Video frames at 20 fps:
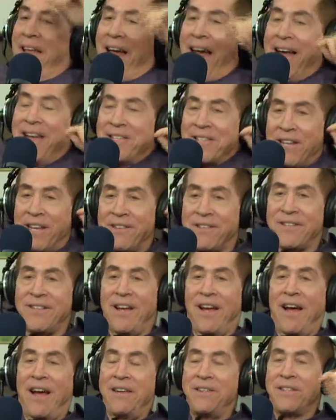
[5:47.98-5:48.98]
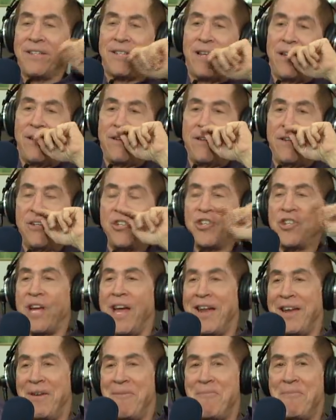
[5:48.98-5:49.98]
I said, I said, uh,
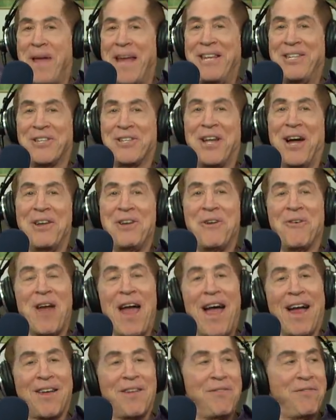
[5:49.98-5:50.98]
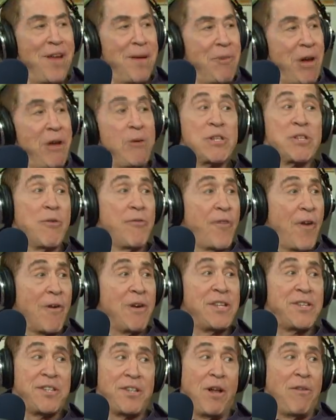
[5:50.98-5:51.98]
Shannon, based on your academic, he was a
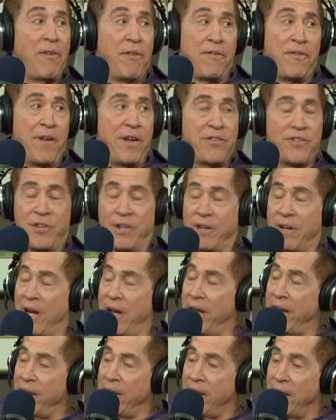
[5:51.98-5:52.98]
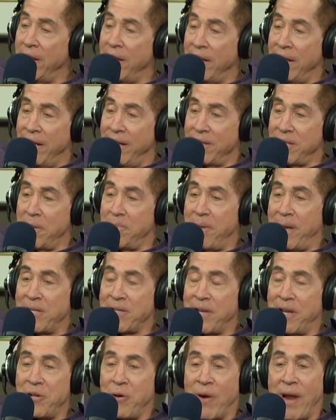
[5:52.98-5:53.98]
very self-effacing guy. I said,
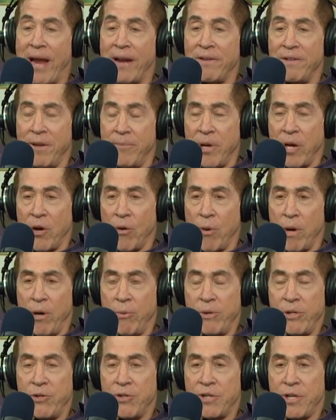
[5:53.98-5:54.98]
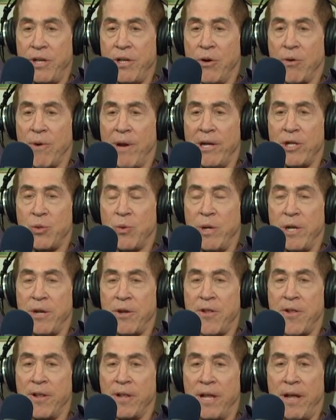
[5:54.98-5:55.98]
based on your academic career, would you say you
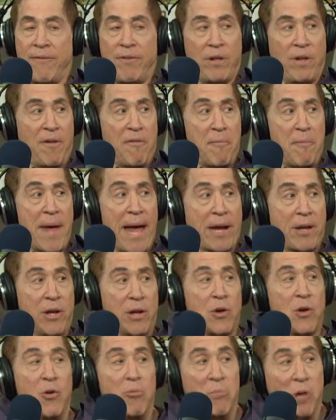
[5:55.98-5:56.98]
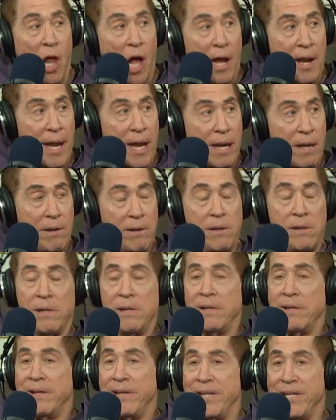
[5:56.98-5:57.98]
graduated to the level of magna cum laude?
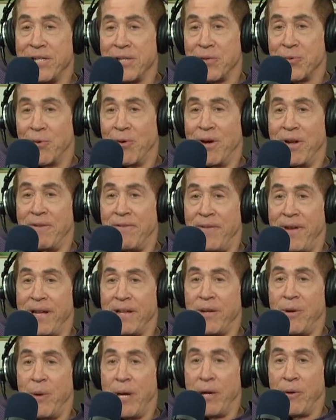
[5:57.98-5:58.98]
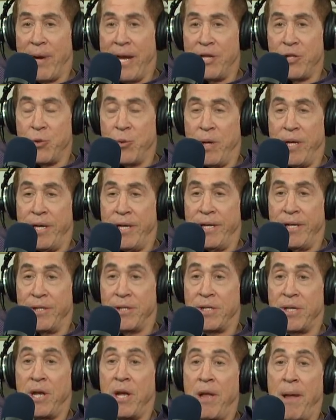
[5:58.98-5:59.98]
He says, Roy, the fact that I graduated
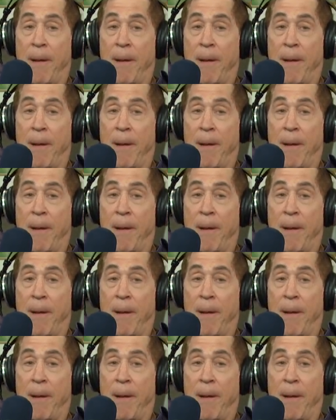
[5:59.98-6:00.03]
is